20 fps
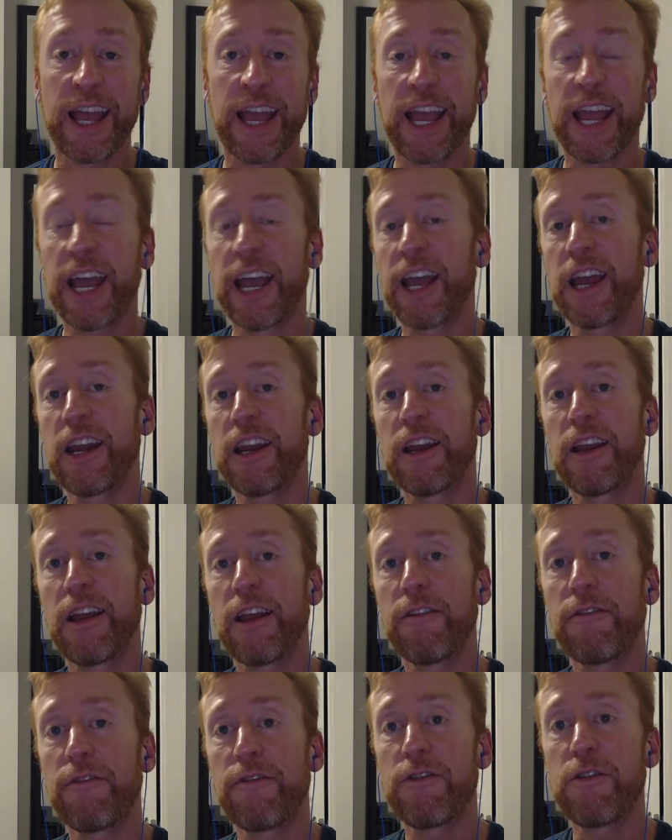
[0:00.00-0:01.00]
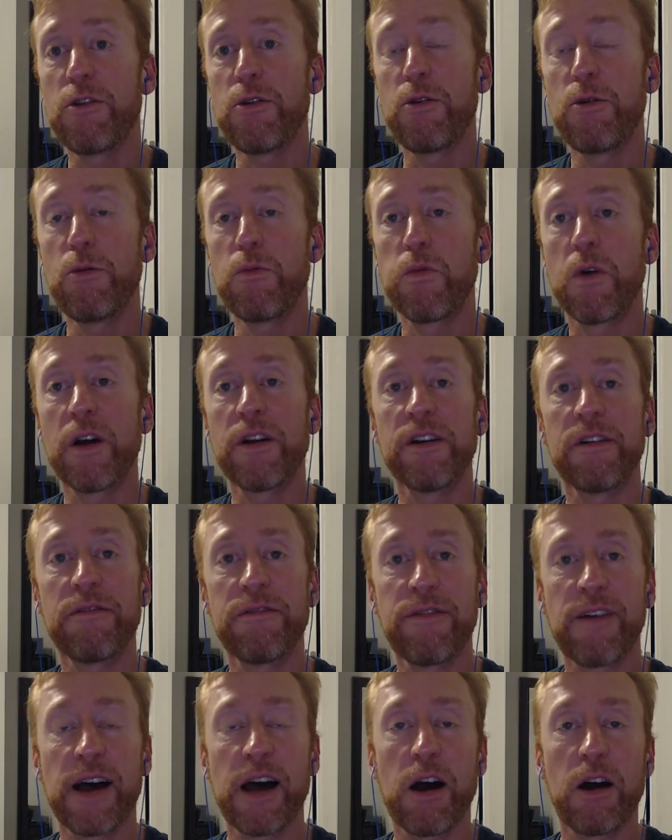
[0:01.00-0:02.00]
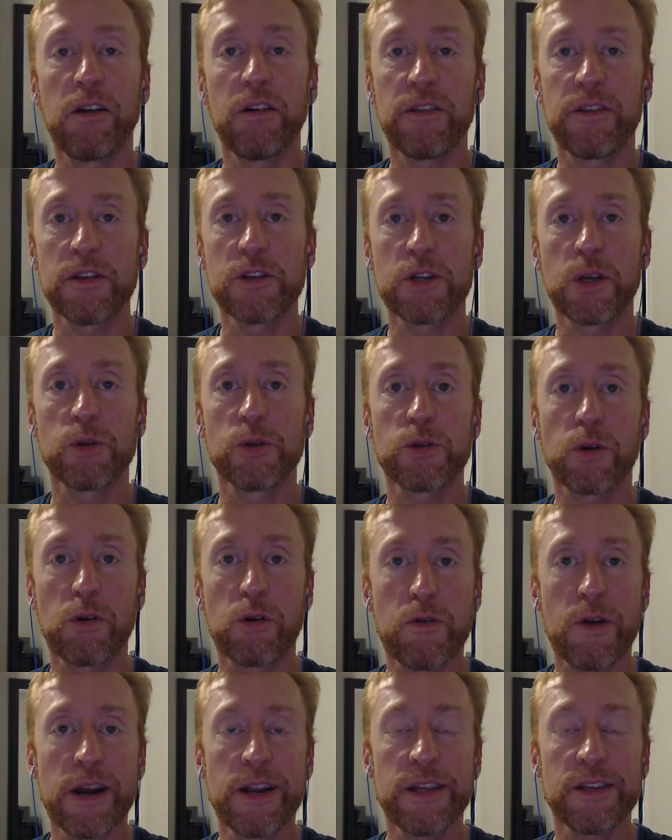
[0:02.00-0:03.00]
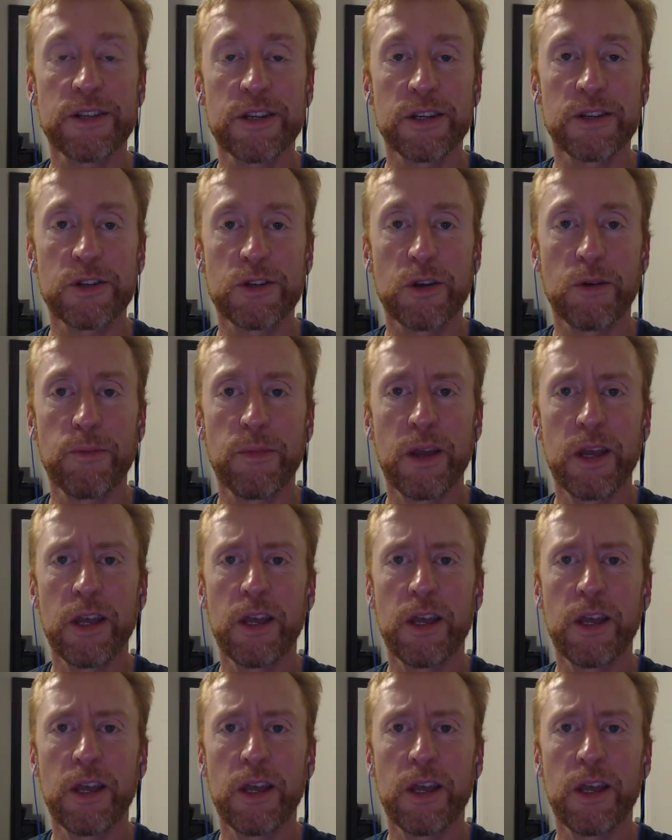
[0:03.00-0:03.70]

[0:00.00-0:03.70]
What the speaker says: And if you run afoul of the social credit system,